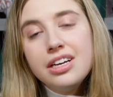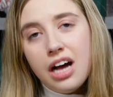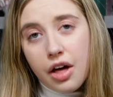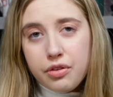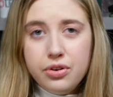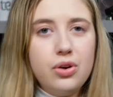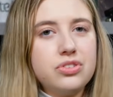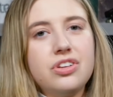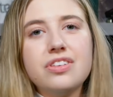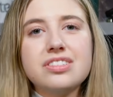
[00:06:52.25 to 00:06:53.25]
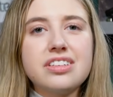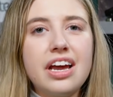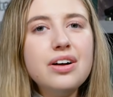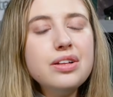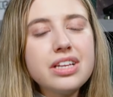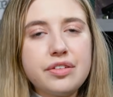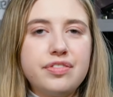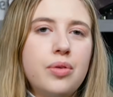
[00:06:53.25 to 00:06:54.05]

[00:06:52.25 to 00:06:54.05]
other notes to this scale. Like if I